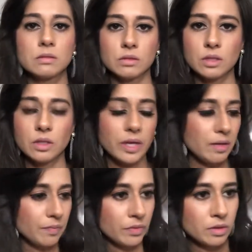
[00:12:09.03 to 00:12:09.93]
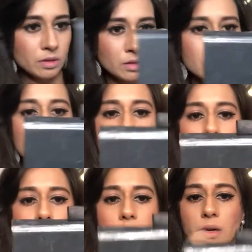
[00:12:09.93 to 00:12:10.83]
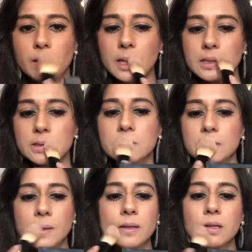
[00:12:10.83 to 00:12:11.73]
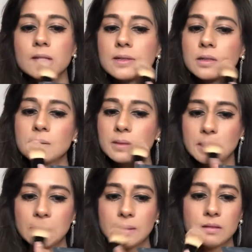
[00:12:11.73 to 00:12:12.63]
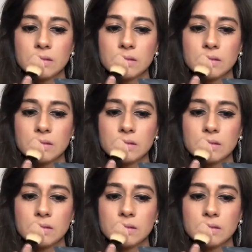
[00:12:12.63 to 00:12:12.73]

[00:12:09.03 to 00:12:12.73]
So yeah, you can get it back to getting a little clean.